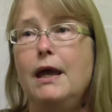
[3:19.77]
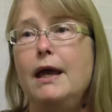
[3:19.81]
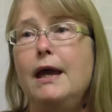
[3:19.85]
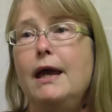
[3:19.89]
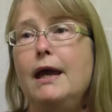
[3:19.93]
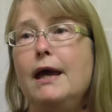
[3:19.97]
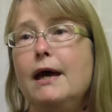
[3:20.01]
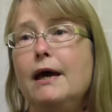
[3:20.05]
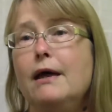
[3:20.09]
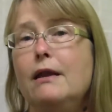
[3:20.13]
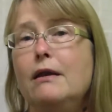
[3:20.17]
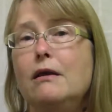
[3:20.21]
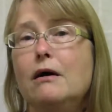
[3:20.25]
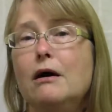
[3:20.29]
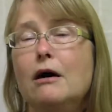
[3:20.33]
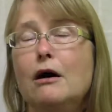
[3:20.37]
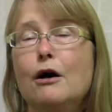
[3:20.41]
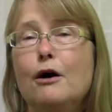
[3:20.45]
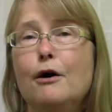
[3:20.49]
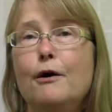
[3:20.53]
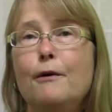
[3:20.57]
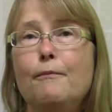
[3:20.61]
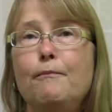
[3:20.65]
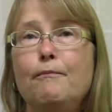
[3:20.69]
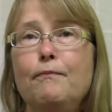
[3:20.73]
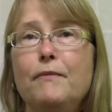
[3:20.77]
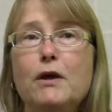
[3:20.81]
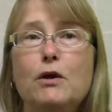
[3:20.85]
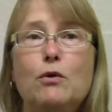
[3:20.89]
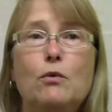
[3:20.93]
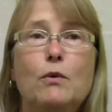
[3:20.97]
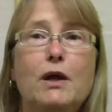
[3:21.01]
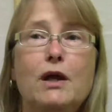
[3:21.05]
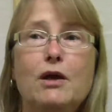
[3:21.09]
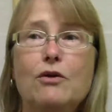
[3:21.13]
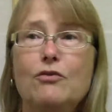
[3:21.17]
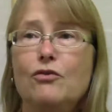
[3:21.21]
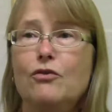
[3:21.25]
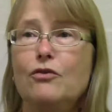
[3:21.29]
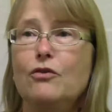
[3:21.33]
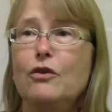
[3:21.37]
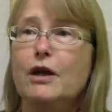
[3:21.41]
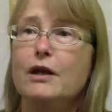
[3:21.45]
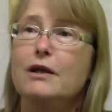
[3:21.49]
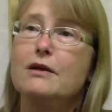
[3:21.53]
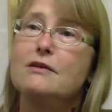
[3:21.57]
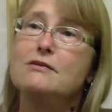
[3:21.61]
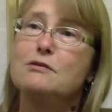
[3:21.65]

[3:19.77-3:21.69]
And we have, like,